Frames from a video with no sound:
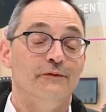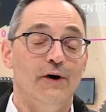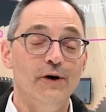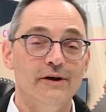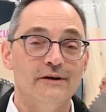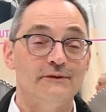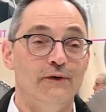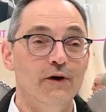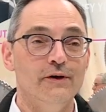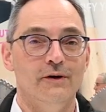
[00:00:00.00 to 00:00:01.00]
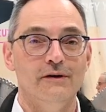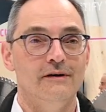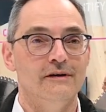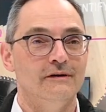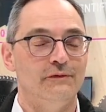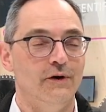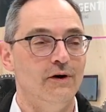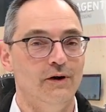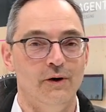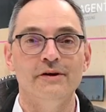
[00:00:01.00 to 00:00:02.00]
Four years, four, year, uh,
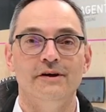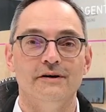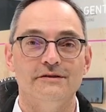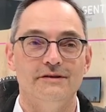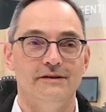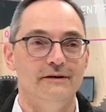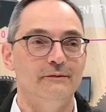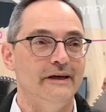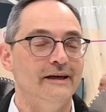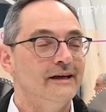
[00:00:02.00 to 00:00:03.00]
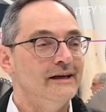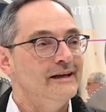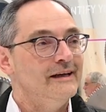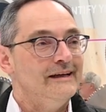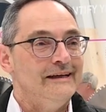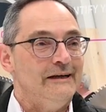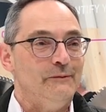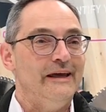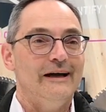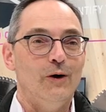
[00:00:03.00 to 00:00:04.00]
four long years, you know, we,
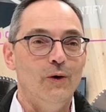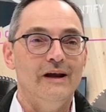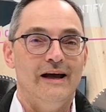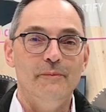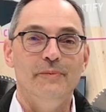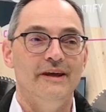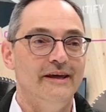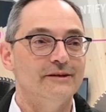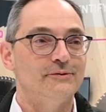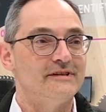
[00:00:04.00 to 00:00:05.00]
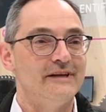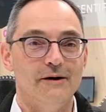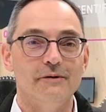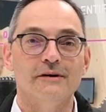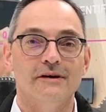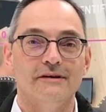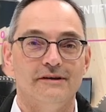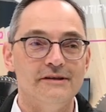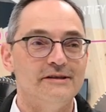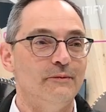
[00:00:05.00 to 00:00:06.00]
we are all happy here to see our
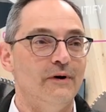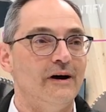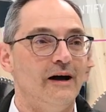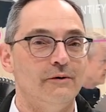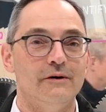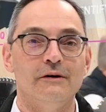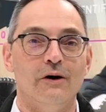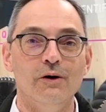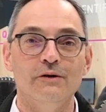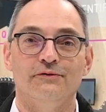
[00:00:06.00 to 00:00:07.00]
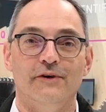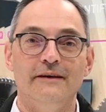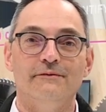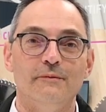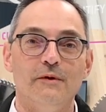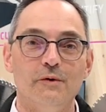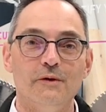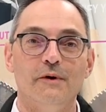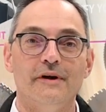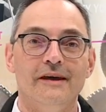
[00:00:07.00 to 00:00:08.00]
customer, our old friend from the
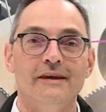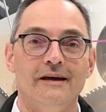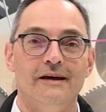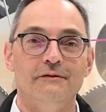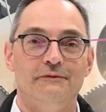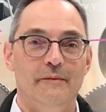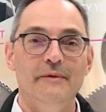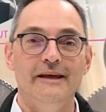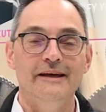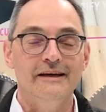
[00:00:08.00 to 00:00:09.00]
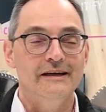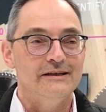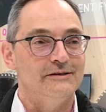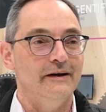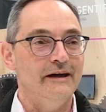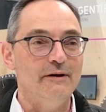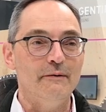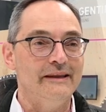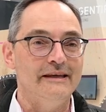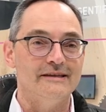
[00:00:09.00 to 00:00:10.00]
woodworking uh, family. So
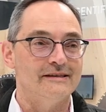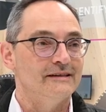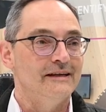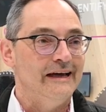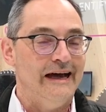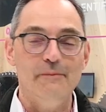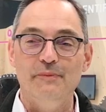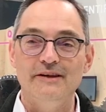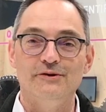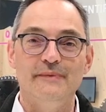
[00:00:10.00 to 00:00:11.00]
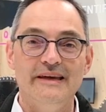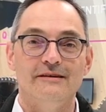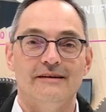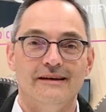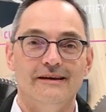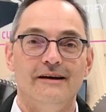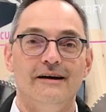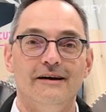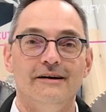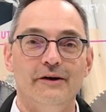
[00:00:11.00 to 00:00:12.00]
everyone is happy to meet
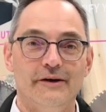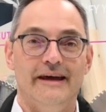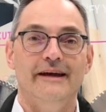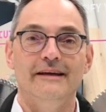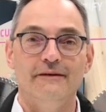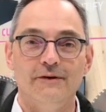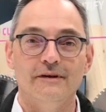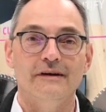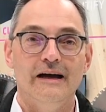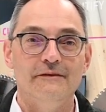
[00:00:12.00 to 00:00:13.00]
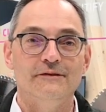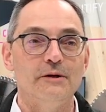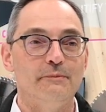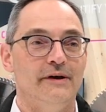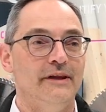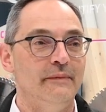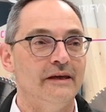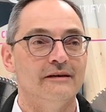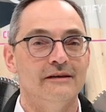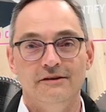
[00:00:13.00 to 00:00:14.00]
uh, again after, after the
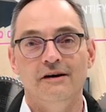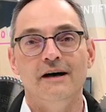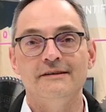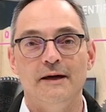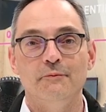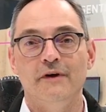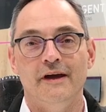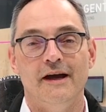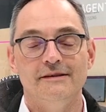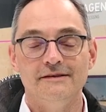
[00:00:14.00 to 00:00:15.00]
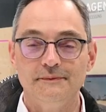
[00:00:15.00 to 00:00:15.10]
pandemic, the hard time we had.